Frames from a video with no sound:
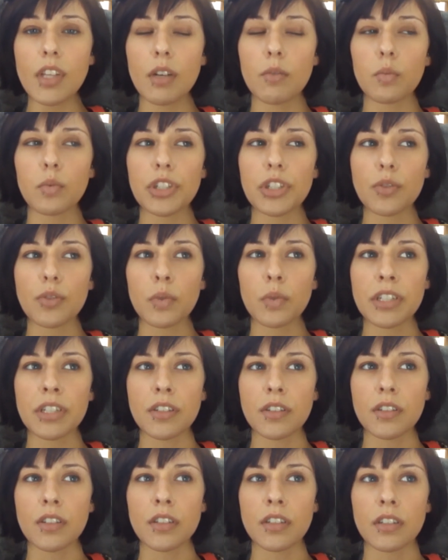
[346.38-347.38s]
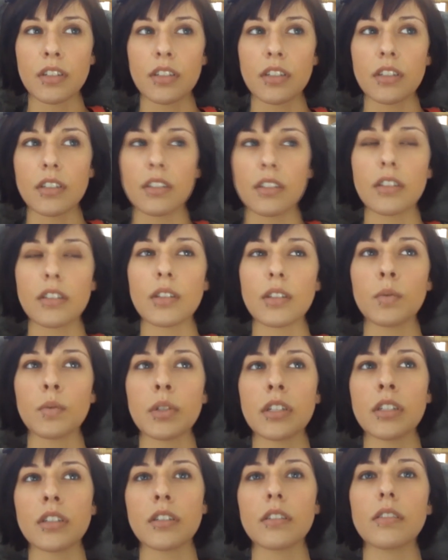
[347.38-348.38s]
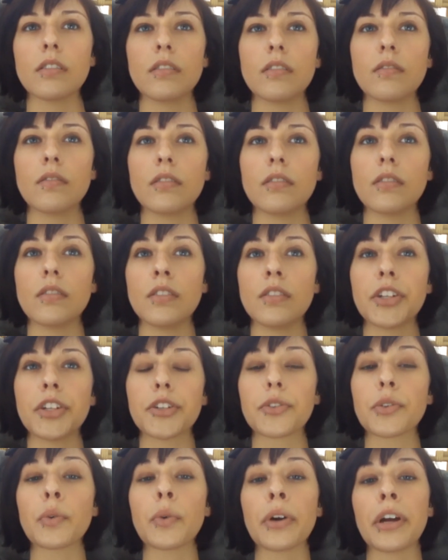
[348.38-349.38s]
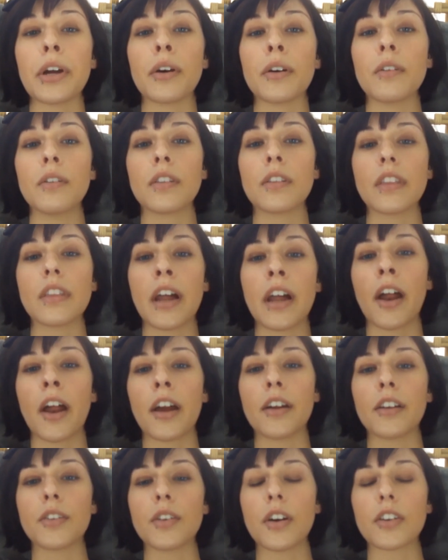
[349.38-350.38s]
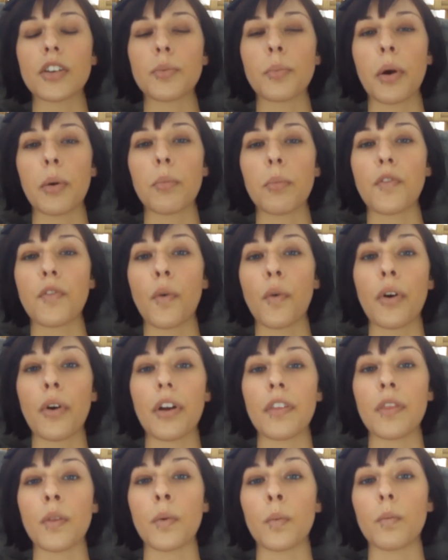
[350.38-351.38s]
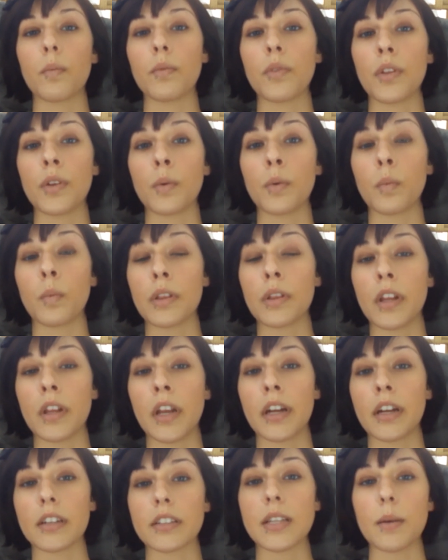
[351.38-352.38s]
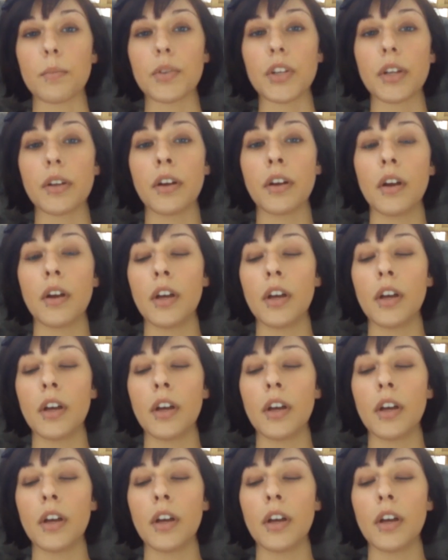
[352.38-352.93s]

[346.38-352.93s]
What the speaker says: which was the one near Nagoya that I talked about before, and the one that I accepted.